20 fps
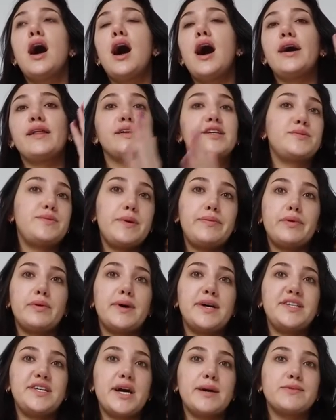At least people
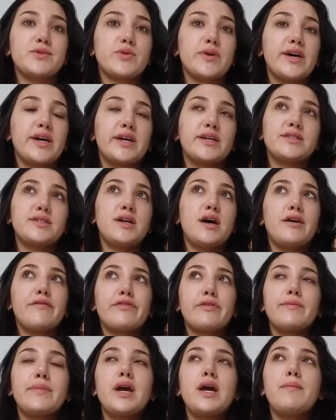in my DMs were like, it's not
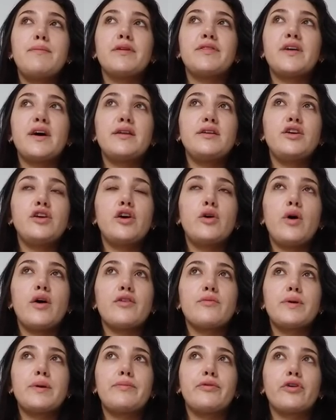for me. But then, you know,
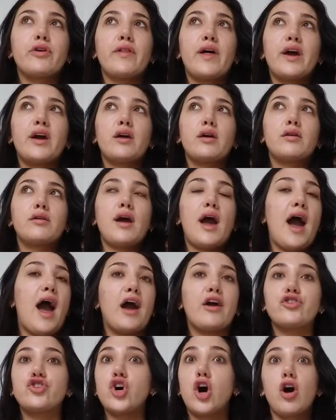other people are like,
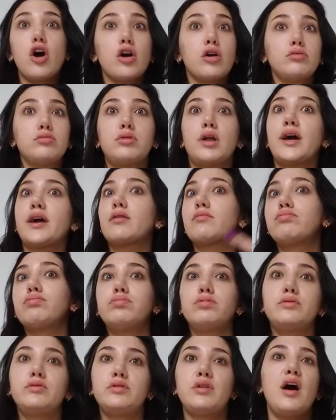ACOTAR, like
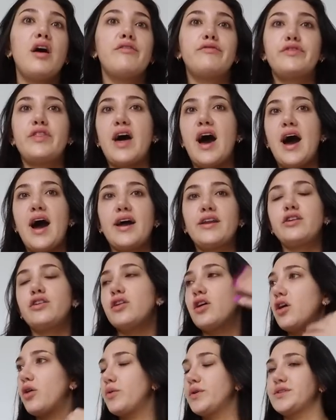love that, you
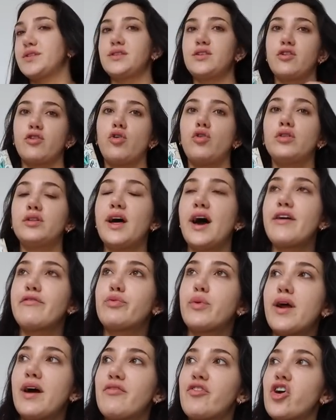know, it's their whole
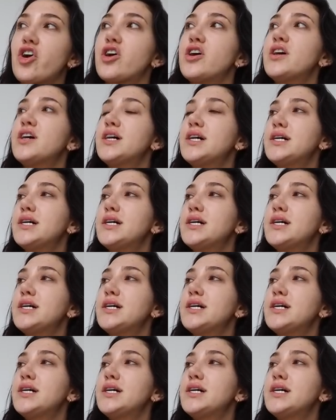life, whatever.